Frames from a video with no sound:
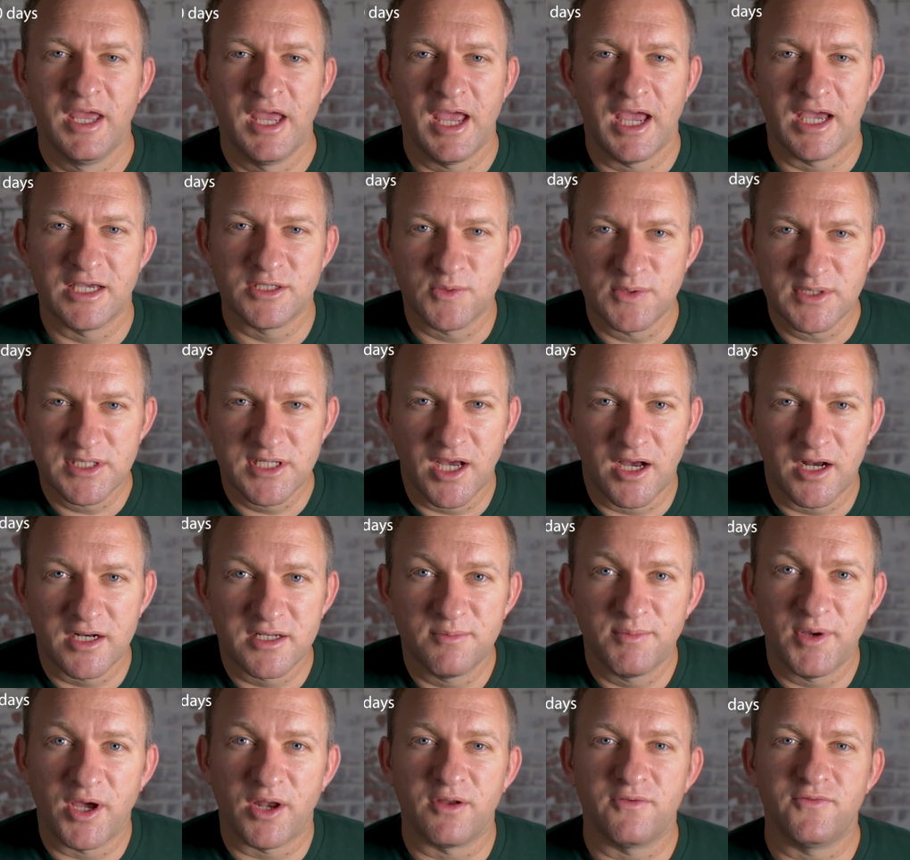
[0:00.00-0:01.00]
As we talked
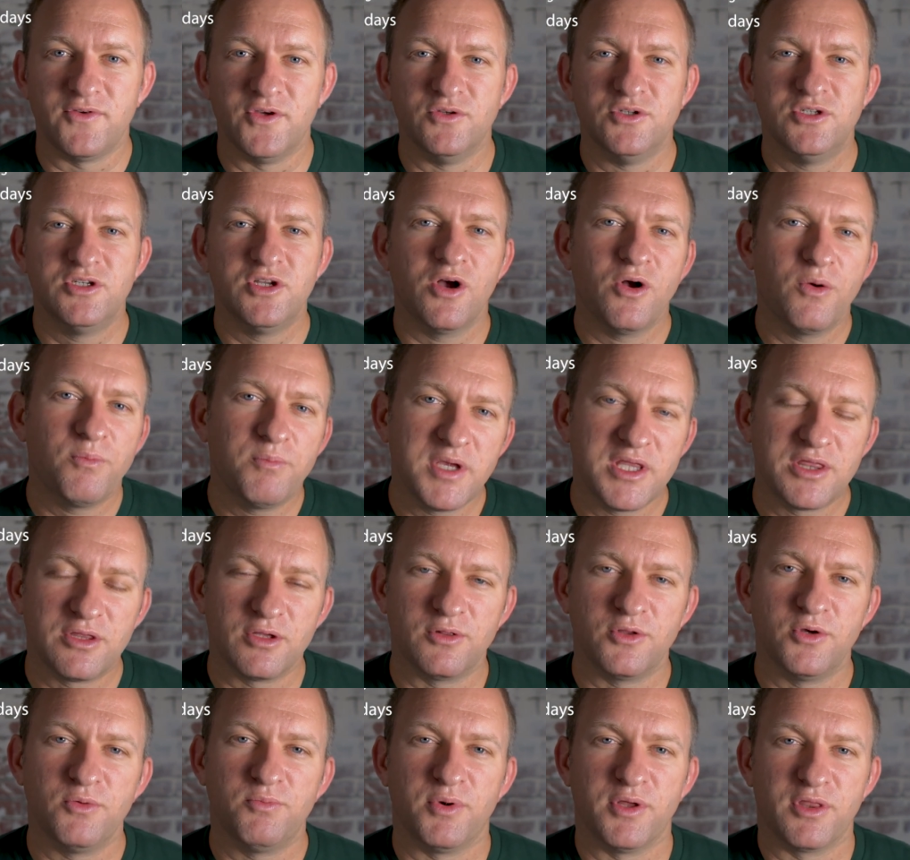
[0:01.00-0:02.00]
about, if you don't meet the
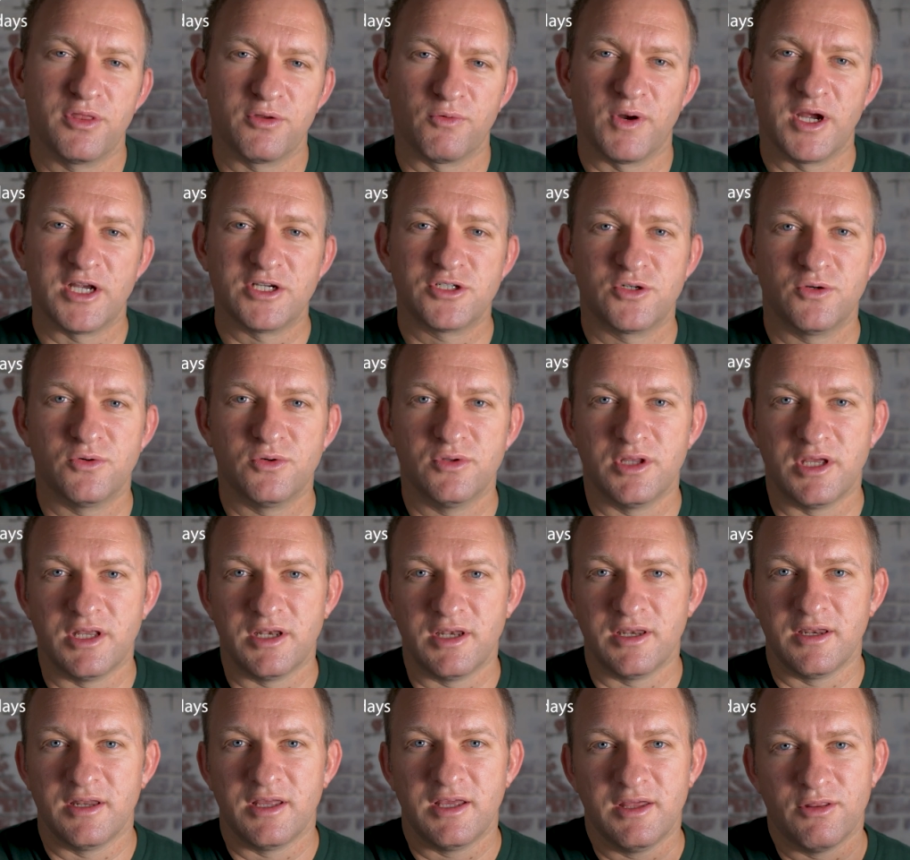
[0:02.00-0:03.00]
LUPA threshold
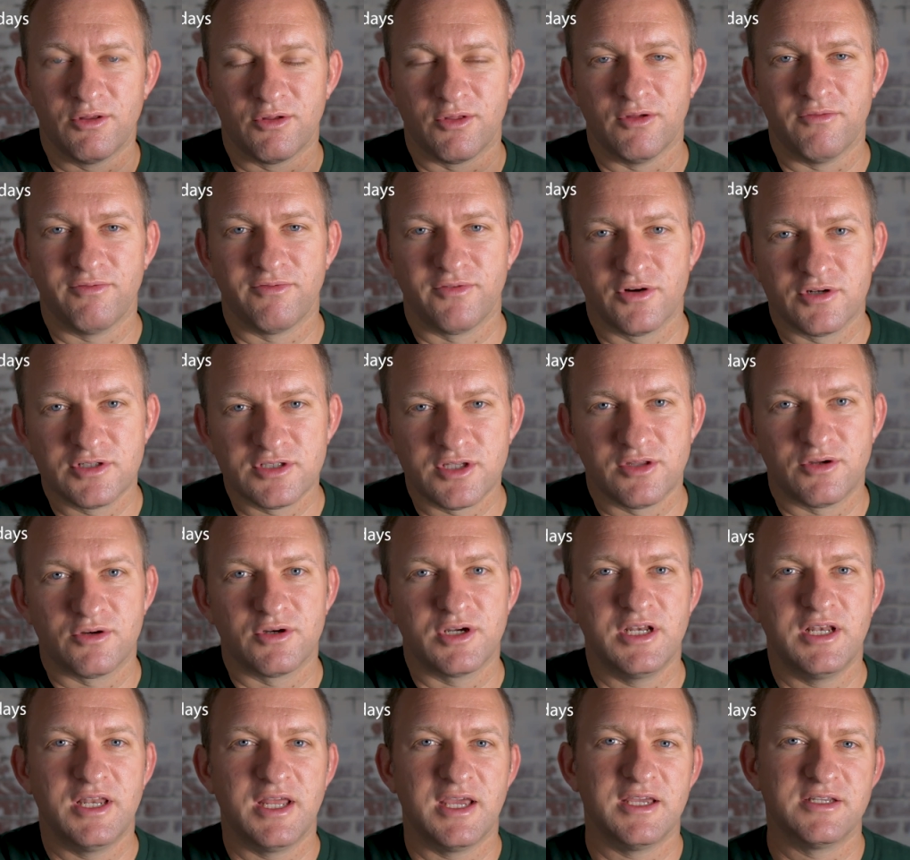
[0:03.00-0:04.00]
in either the first
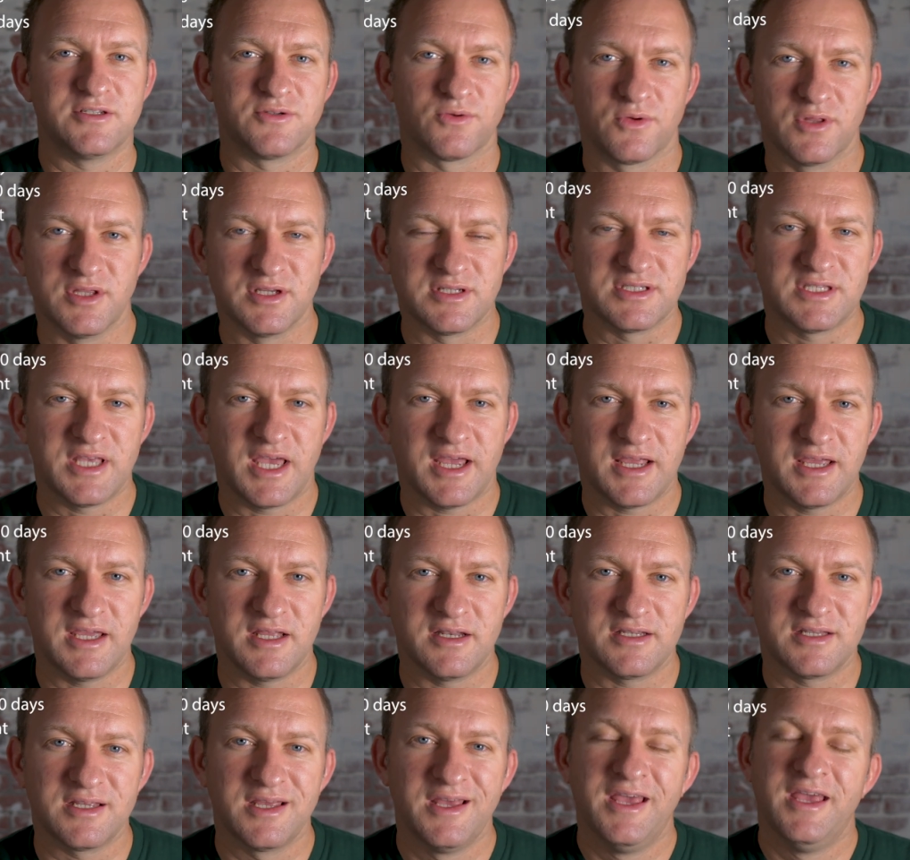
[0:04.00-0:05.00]
30 days or the
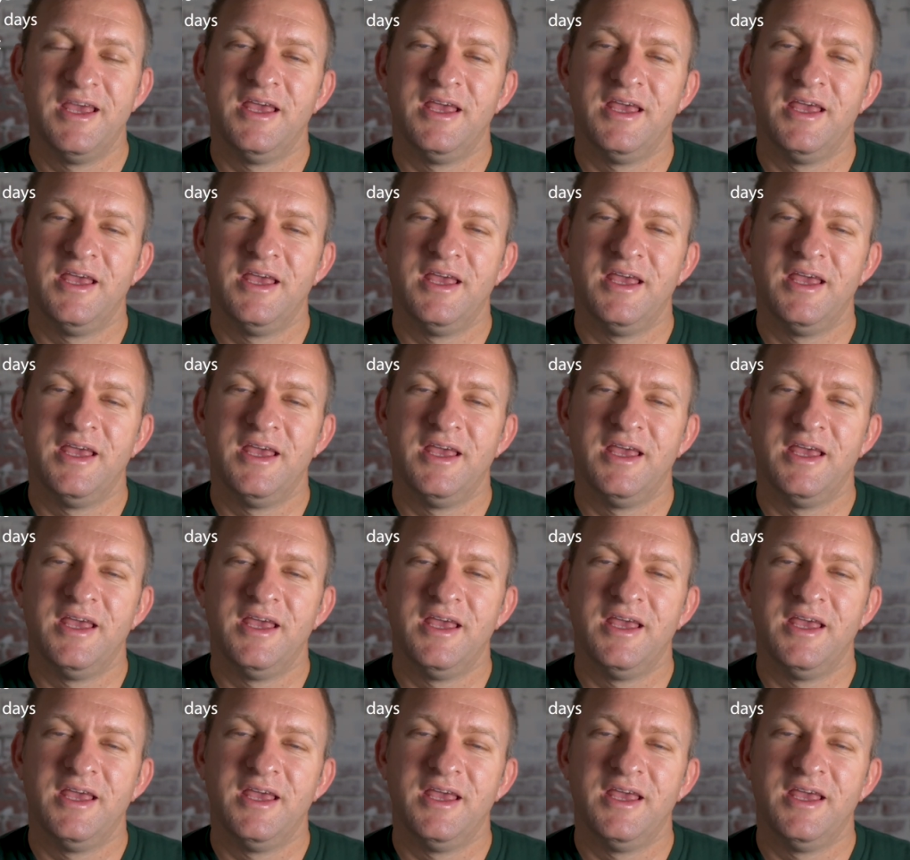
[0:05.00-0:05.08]
second,